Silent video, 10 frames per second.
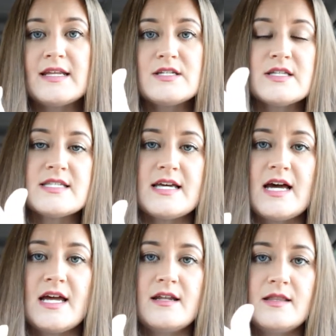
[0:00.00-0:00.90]
into the
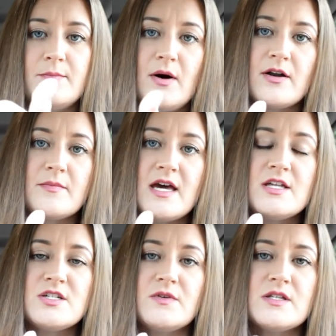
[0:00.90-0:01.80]
side, the bottom
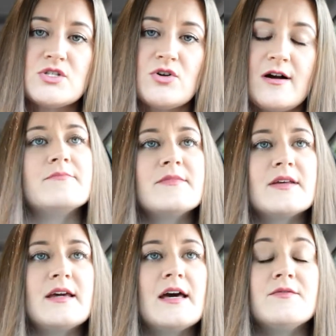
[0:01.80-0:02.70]
edge of his truck.
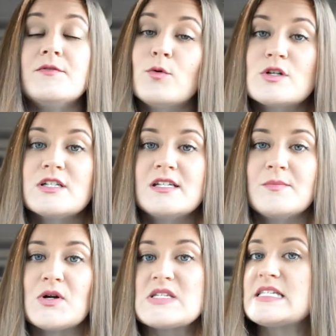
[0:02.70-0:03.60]
Kind of unfortunately,
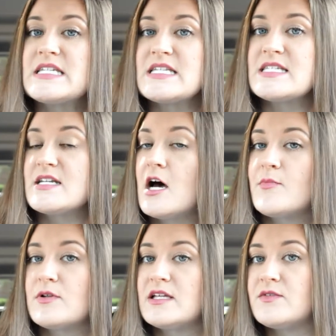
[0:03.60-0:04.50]
the person didn't
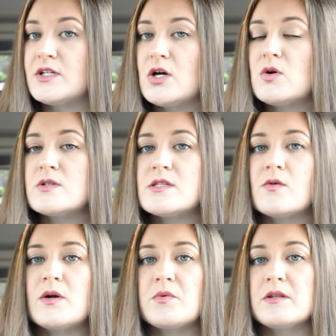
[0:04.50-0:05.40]
stop or leave a note,
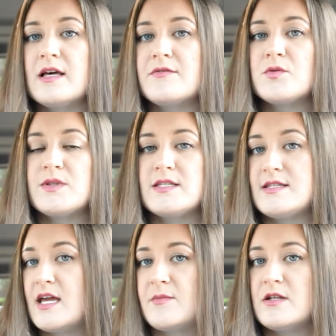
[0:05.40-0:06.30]
so we were left with the
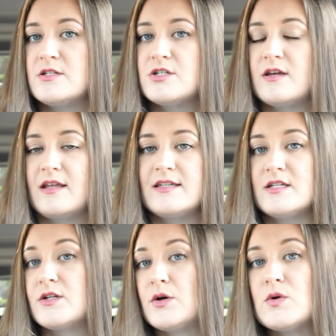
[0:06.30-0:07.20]
damage and
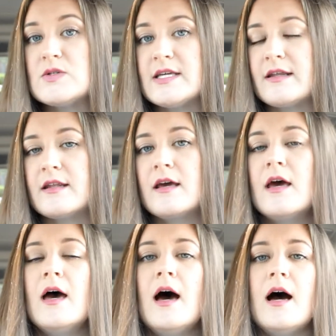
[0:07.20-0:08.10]
didn't know who did it.
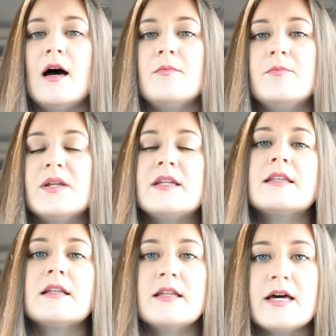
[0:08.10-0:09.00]
Um, but
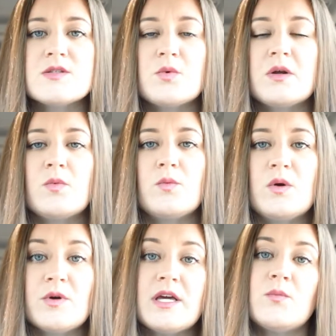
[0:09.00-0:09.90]
nonetheless, when, it, when
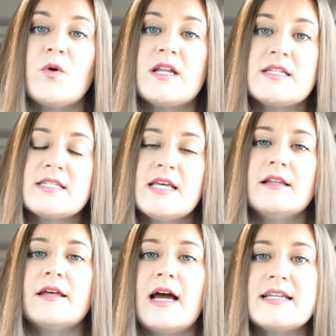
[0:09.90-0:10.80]
we were getting ready to
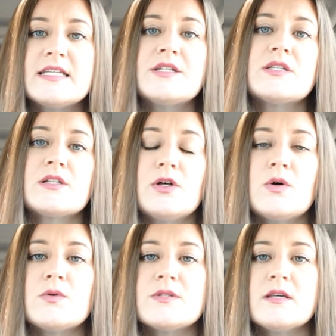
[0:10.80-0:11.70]
sell it, I did
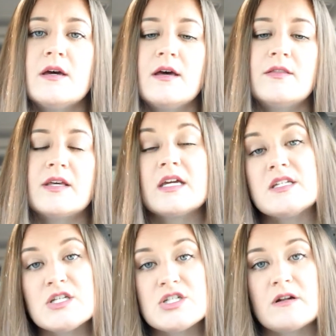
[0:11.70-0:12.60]
disclose the
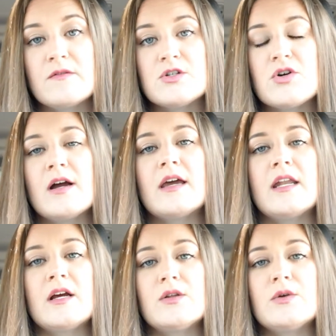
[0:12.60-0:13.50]
condition of the truck
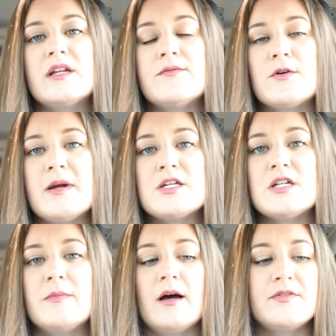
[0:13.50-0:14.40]
and included
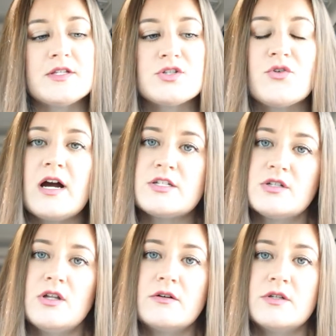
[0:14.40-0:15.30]
information about the scratch
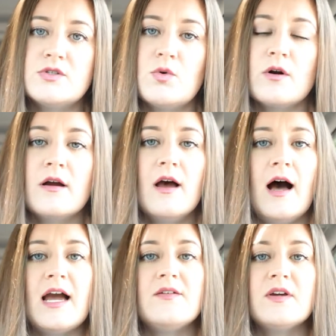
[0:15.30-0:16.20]
along the door.
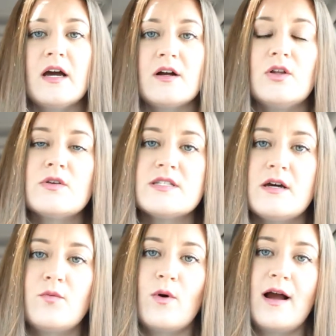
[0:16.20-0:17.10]
I even got close
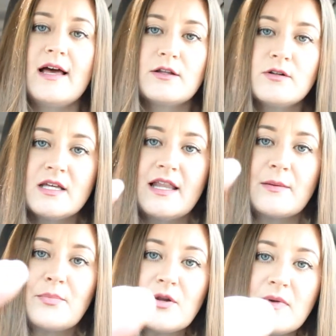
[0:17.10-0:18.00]
enough where I literally
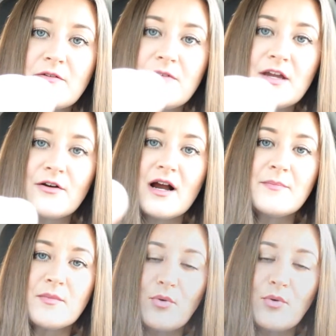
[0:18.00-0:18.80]
like put my finger up and